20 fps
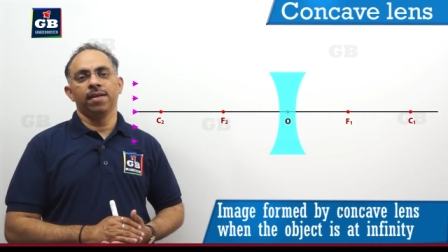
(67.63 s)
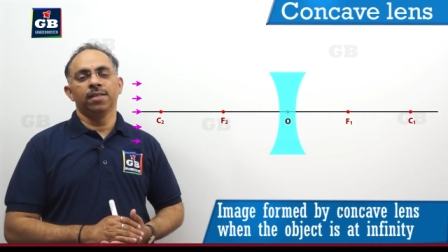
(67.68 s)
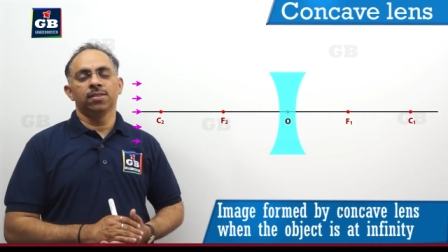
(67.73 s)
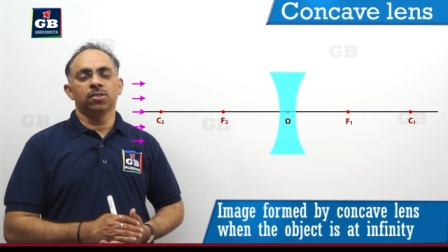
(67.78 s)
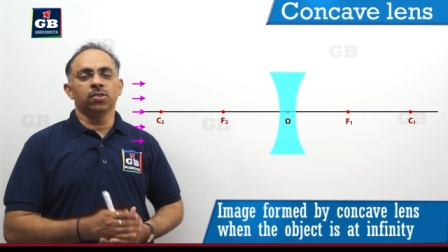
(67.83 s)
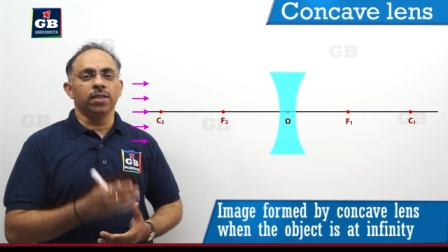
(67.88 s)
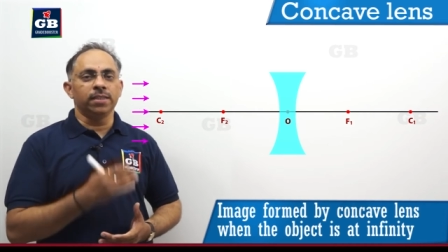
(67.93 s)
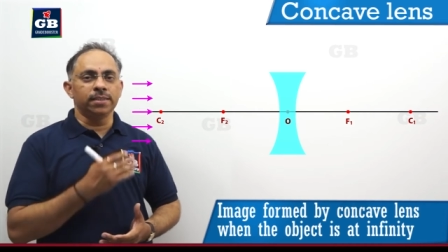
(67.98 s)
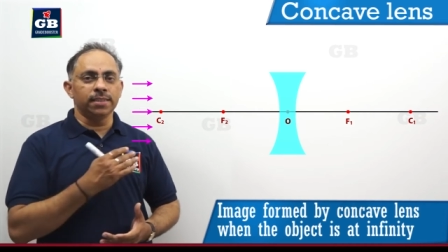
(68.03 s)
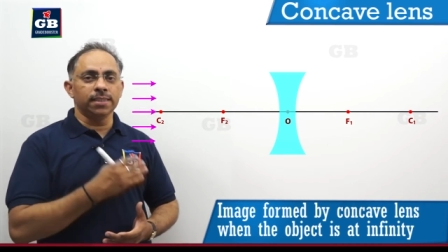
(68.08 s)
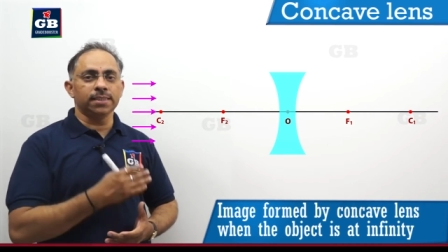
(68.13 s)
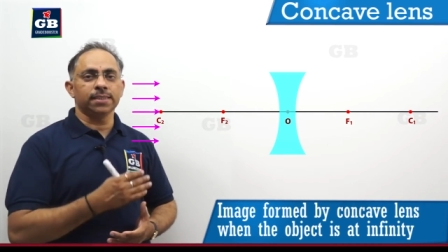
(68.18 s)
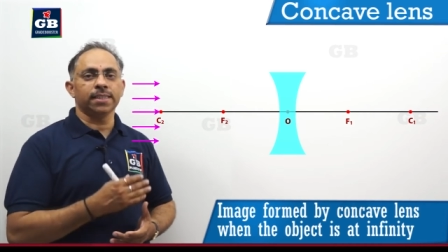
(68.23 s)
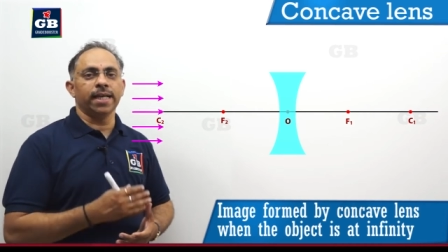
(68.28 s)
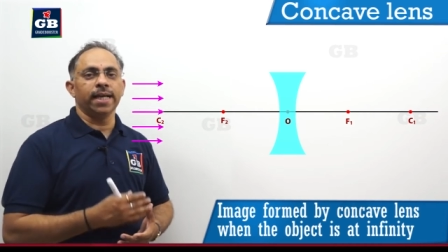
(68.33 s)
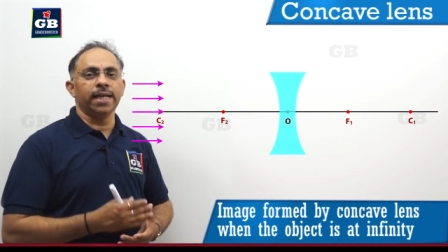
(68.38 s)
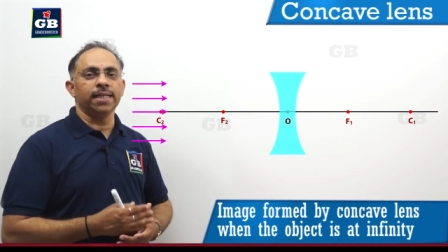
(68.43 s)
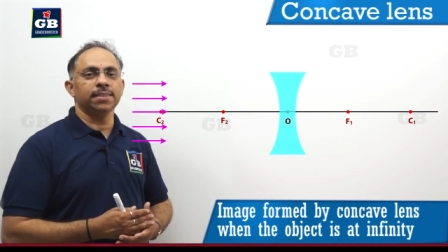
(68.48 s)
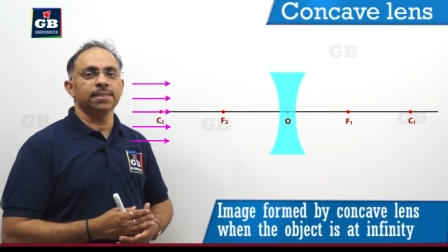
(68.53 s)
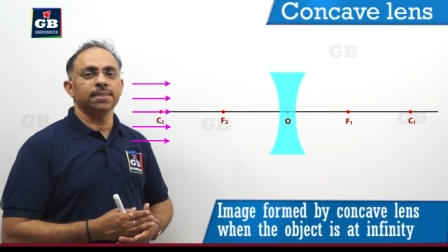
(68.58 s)
So, in this
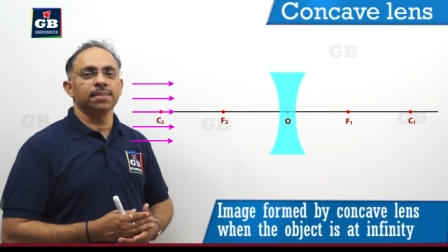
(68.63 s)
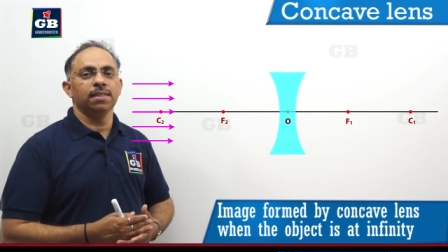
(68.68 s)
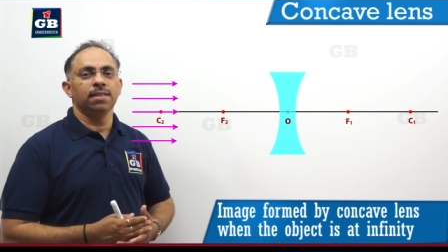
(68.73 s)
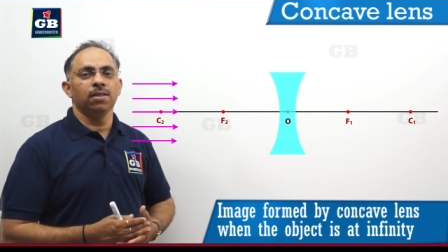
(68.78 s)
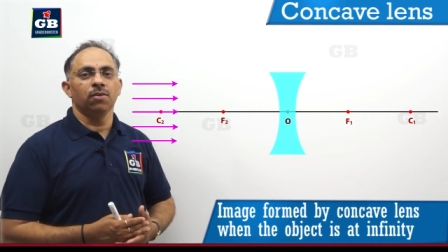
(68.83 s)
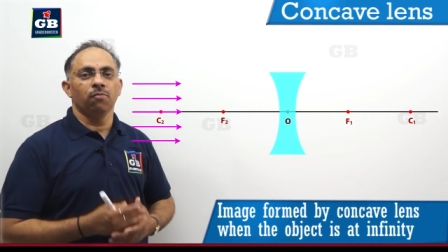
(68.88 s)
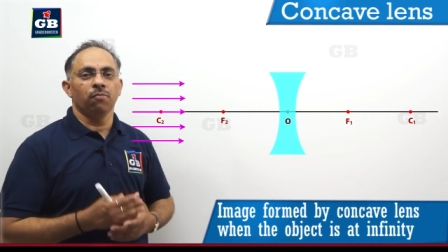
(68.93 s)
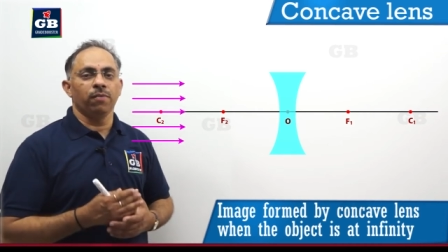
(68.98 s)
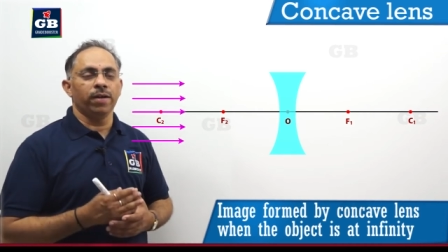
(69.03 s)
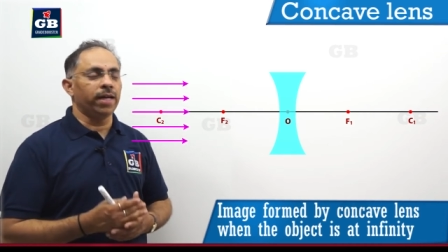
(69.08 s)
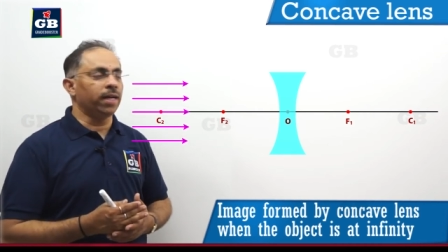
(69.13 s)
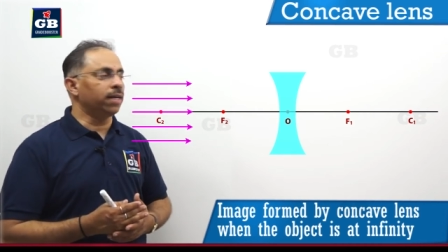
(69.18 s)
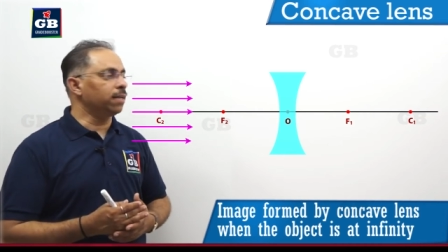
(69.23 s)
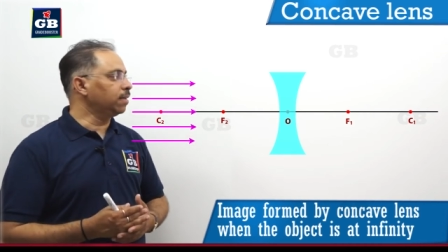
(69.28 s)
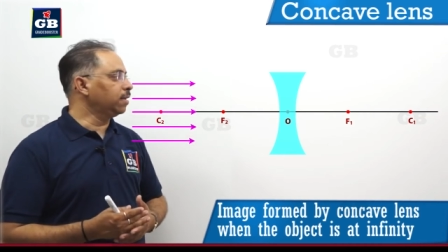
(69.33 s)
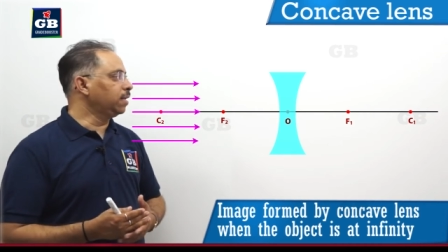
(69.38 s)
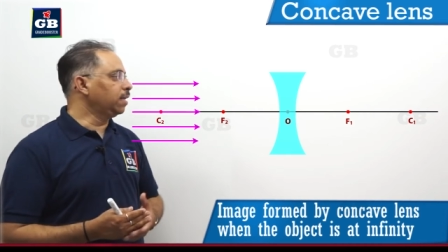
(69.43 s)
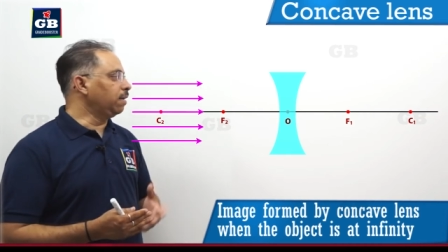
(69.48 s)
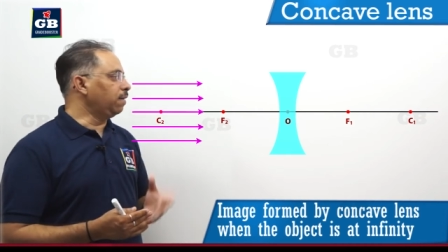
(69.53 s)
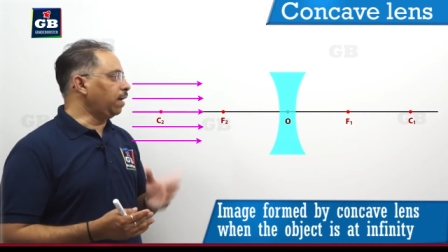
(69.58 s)
case,
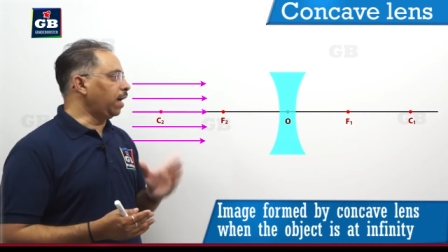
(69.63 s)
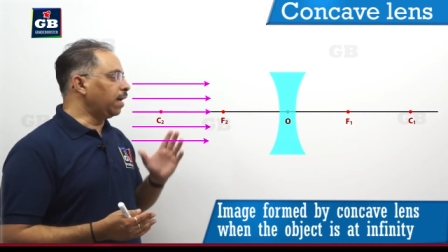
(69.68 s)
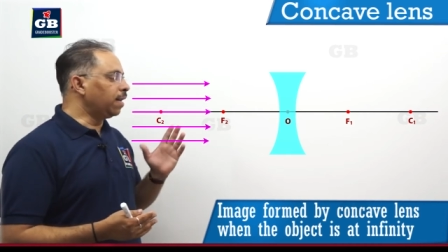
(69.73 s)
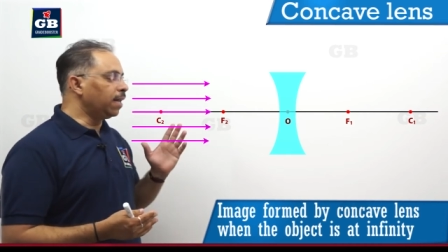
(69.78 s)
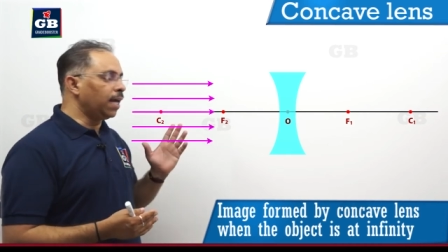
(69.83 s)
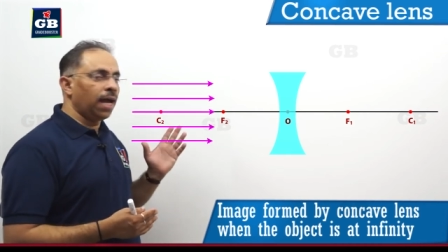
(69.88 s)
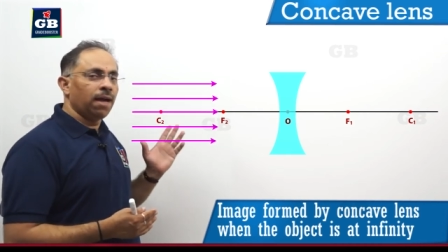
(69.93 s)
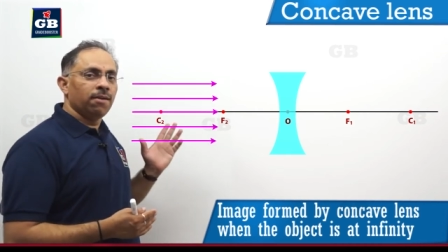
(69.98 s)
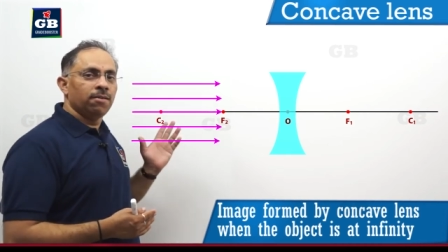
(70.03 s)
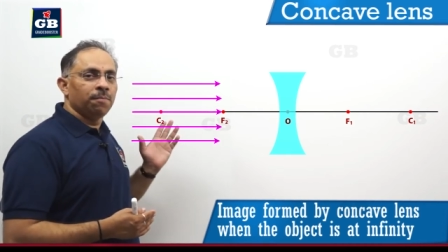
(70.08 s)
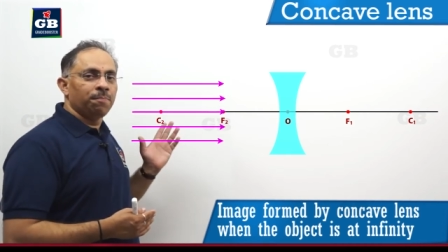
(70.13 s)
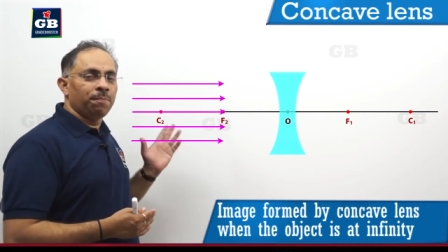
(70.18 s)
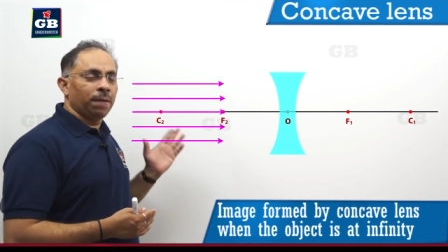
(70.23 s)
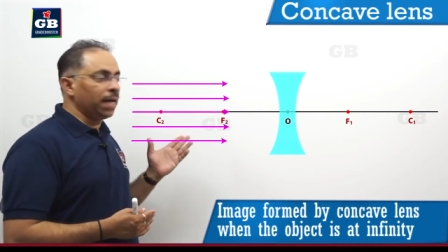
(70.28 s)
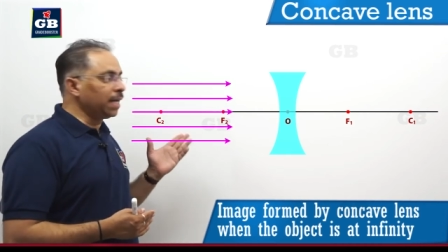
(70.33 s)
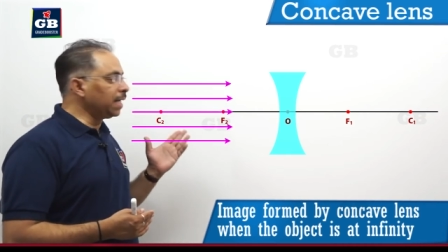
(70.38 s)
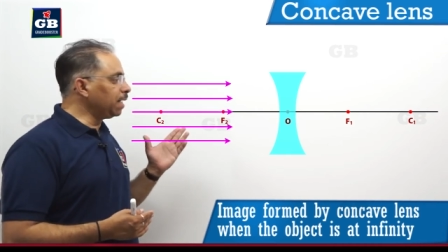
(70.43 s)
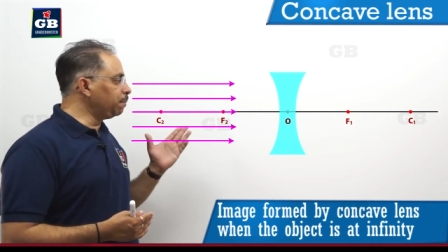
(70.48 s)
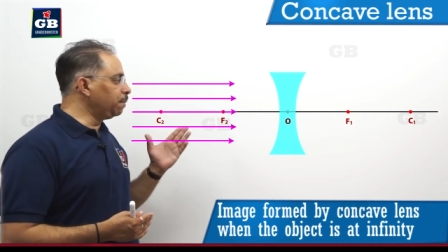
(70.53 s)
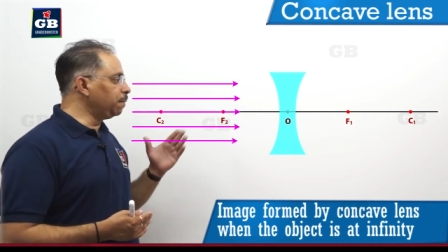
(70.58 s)
where I will have a
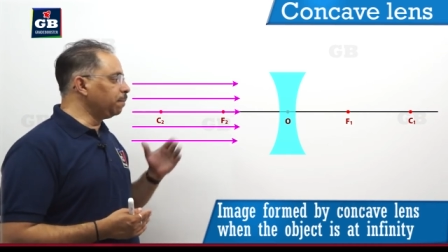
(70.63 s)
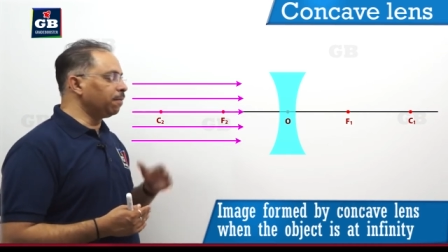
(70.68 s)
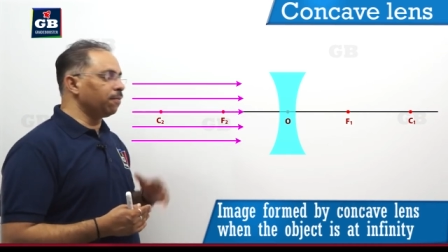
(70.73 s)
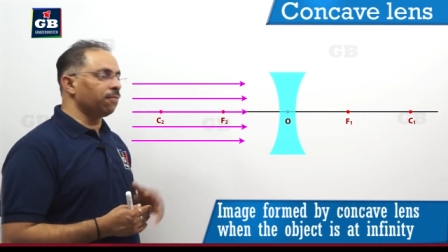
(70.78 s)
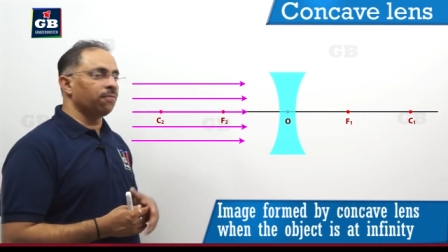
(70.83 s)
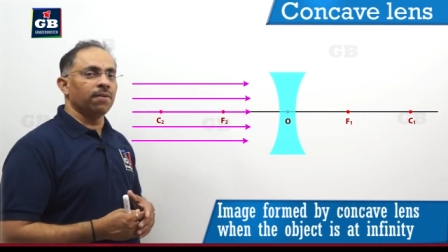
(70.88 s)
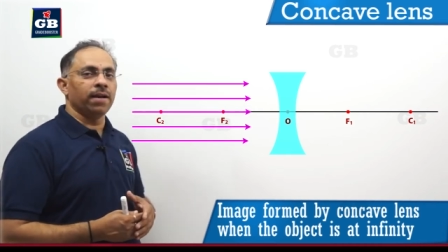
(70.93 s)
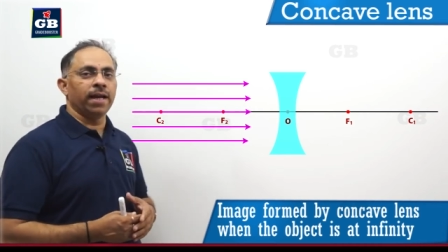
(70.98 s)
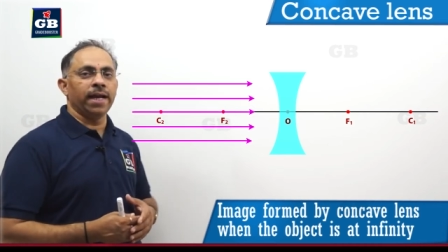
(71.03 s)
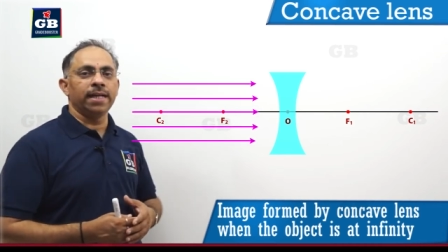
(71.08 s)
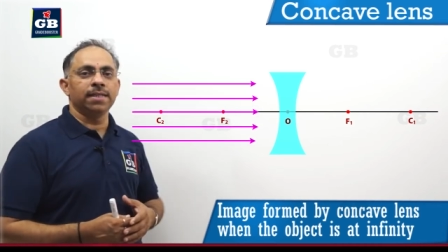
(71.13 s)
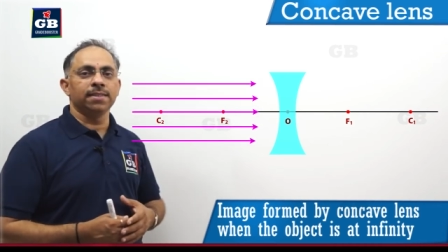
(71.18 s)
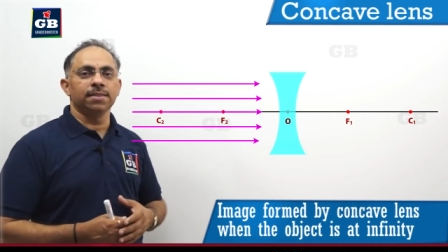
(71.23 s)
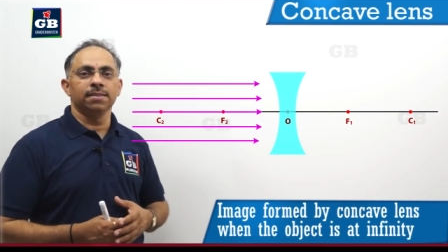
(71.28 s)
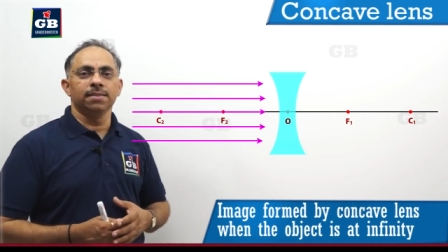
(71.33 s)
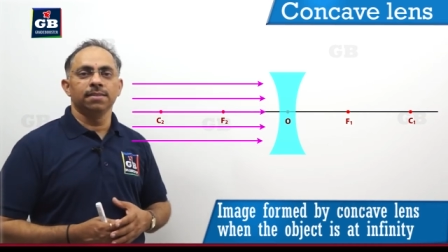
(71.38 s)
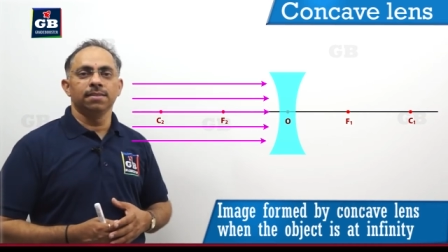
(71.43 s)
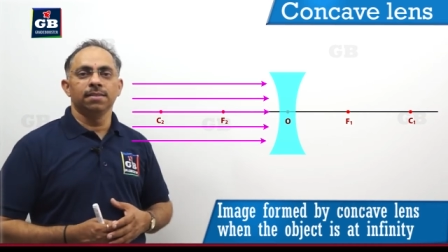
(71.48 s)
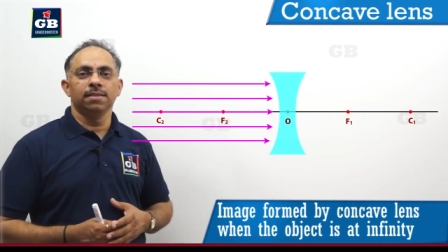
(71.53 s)
parallel beam of light